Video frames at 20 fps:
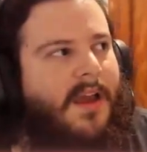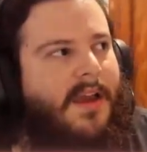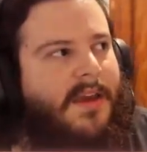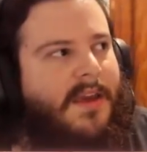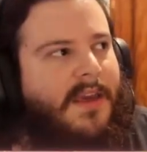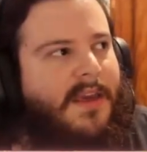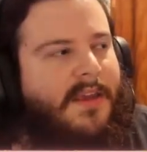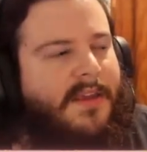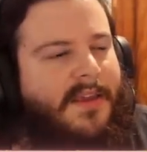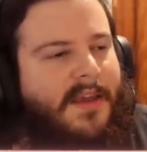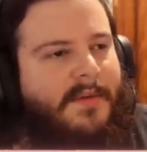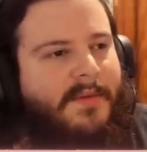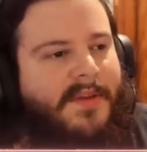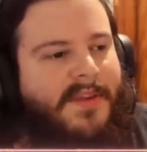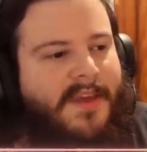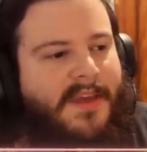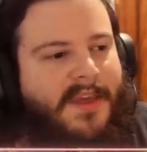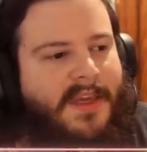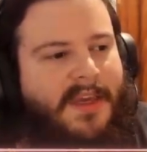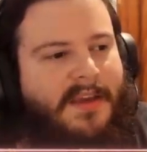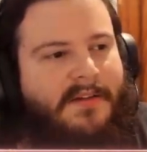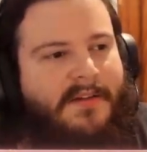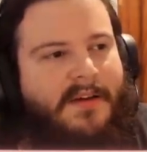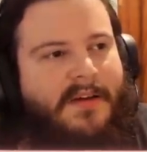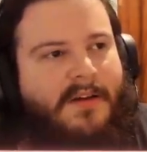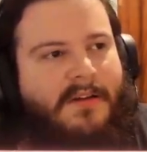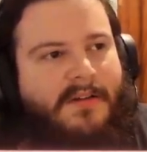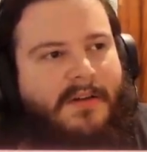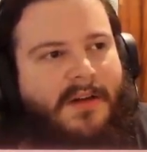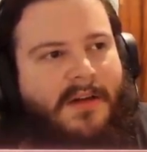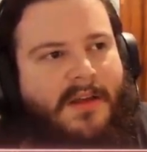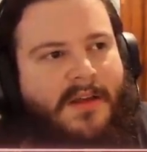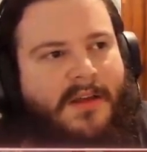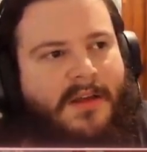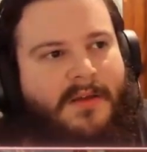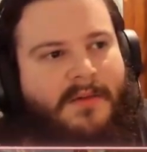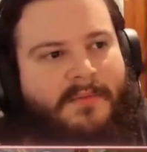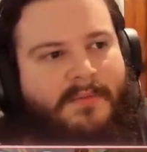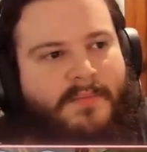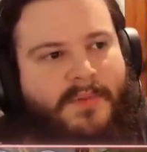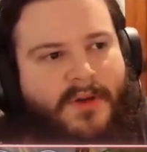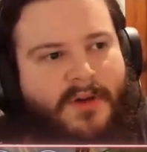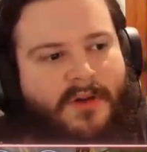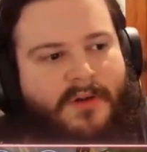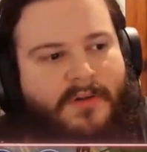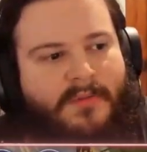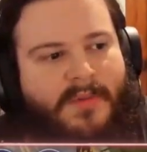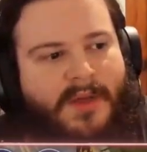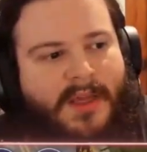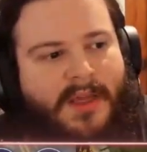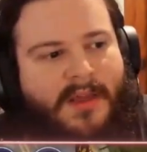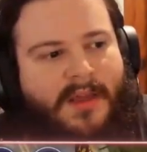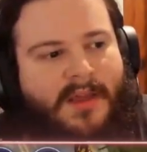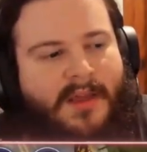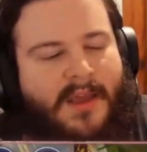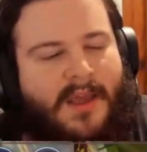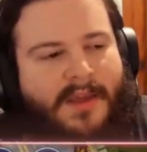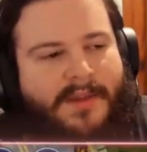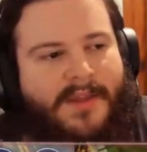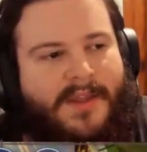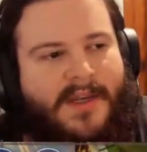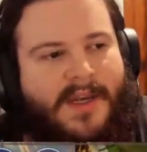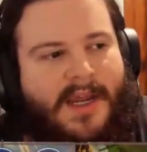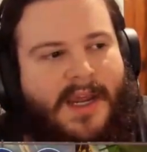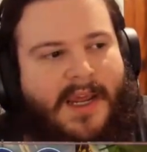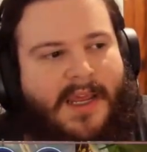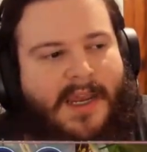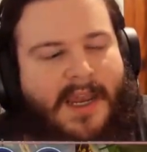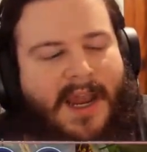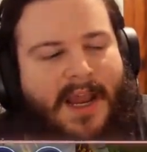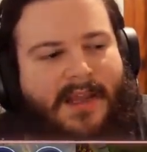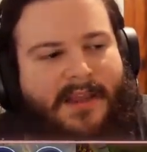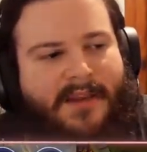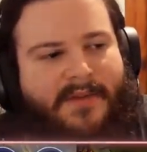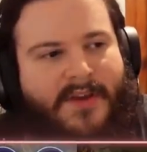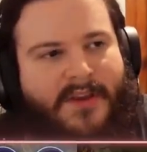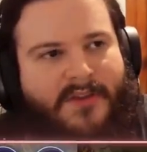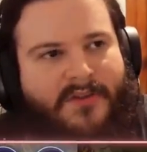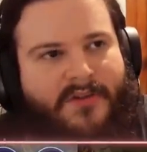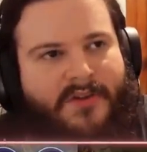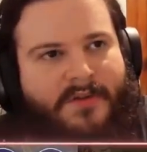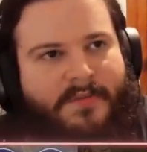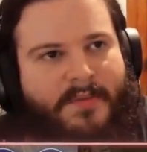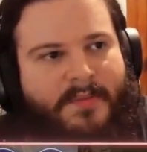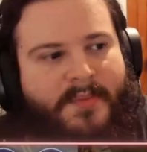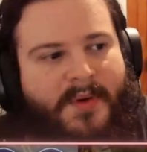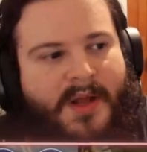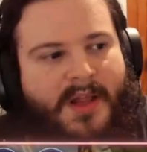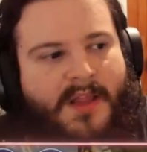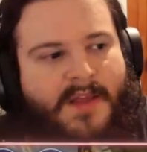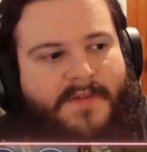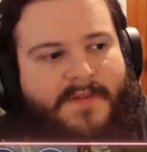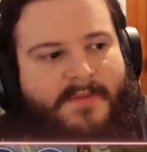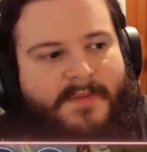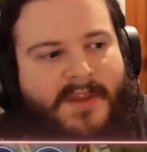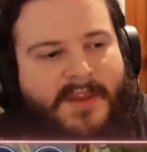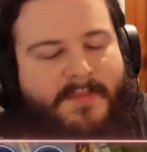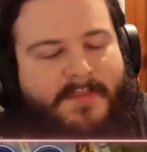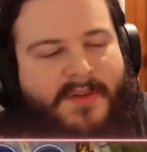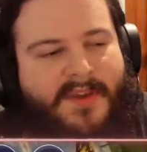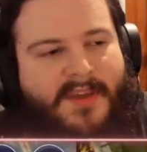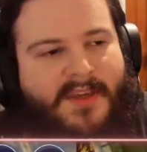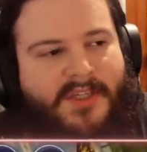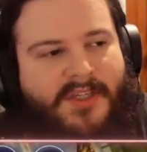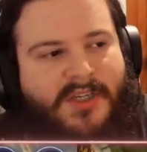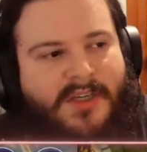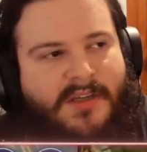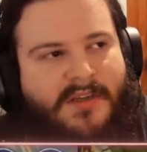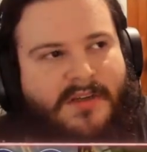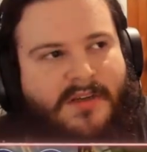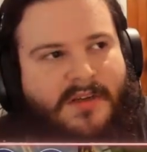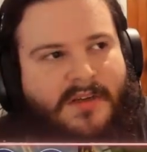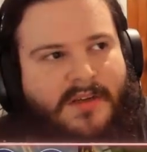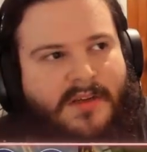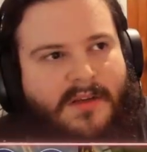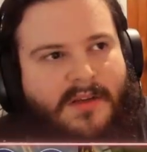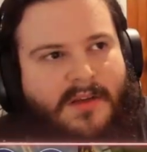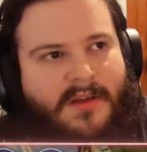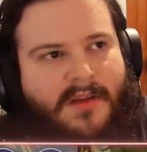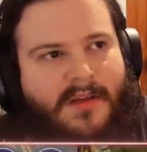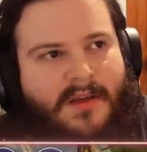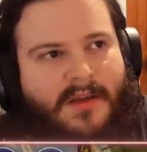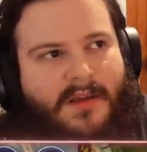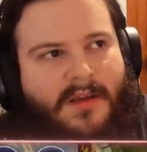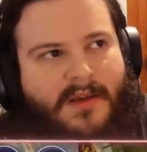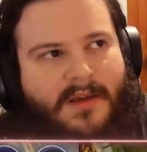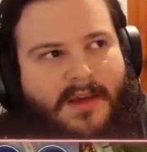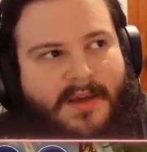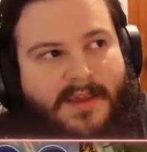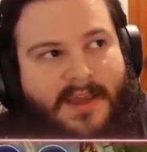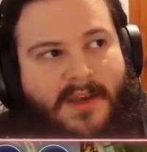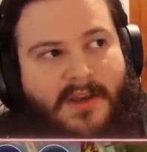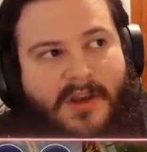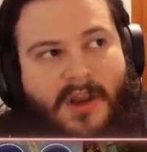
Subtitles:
He summons Hakiro. Boom. And then I can activate Super Poly from this position. Because I